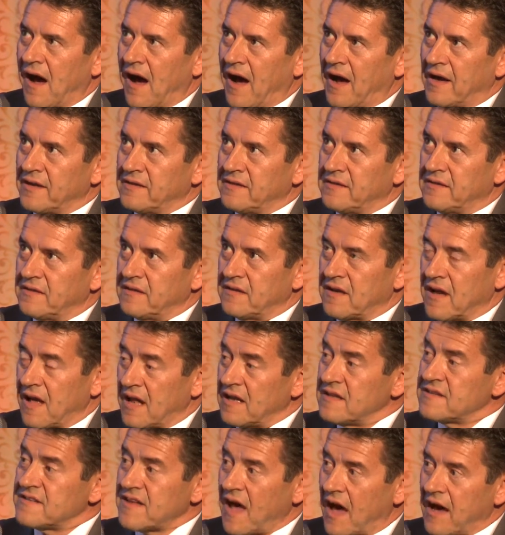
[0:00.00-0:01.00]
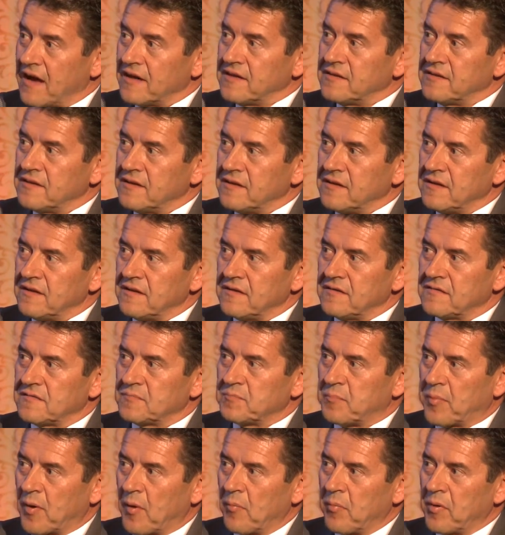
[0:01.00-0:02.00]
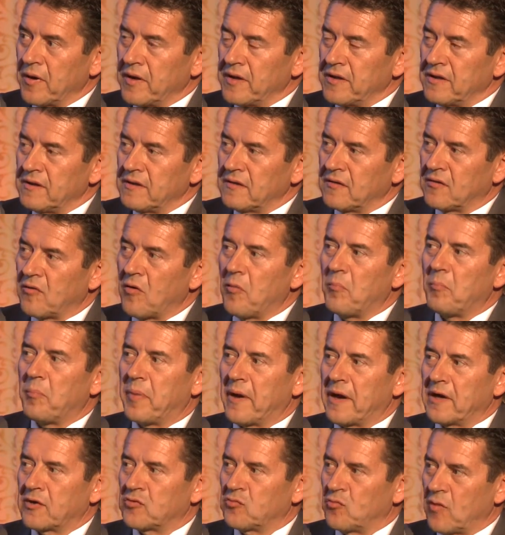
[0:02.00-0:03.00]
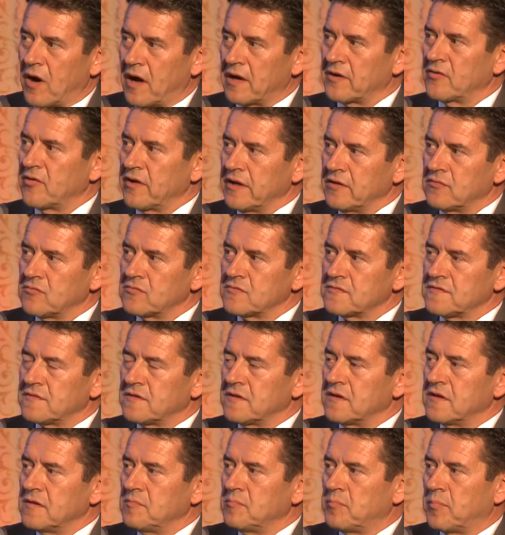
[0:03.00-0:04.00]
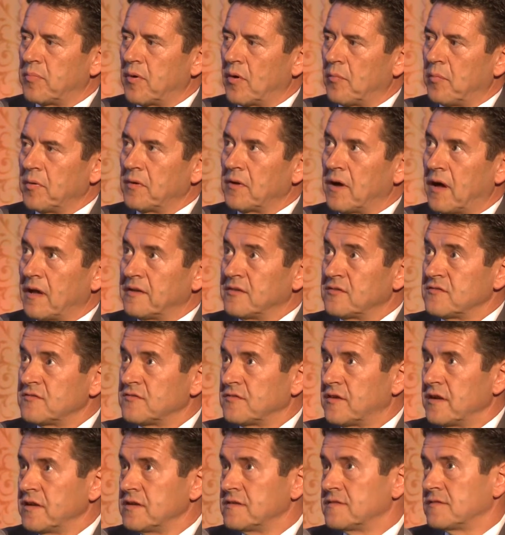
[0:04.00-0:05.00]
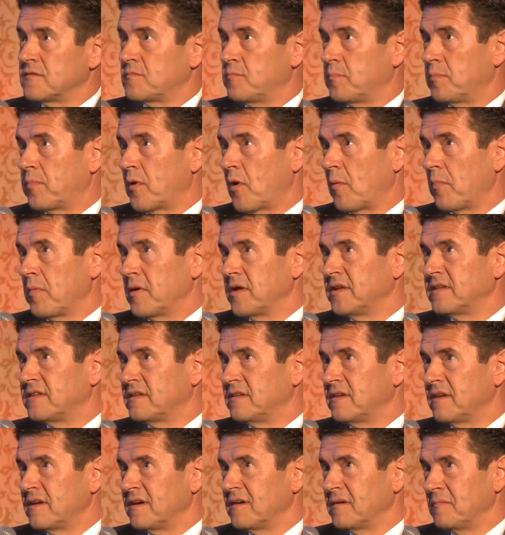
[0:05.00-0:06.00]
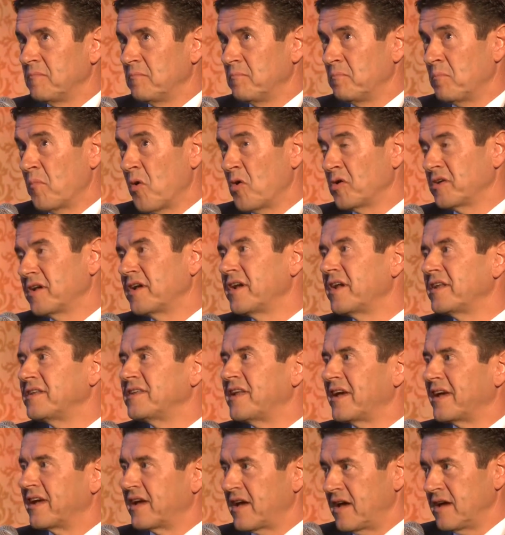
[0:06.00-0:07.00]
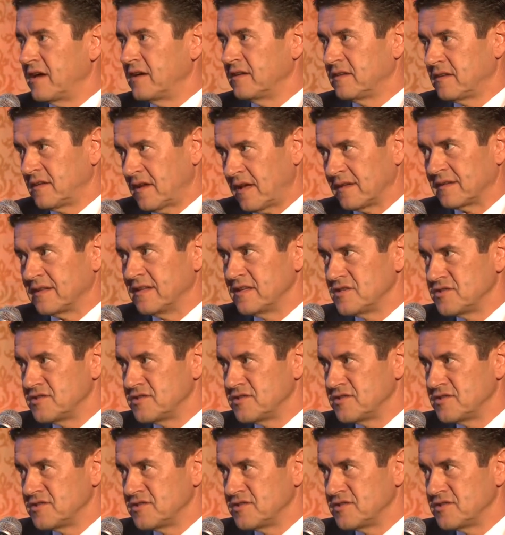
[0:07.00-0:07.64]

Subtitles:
health IT is probably, compared to other industries, probably more than a decade, at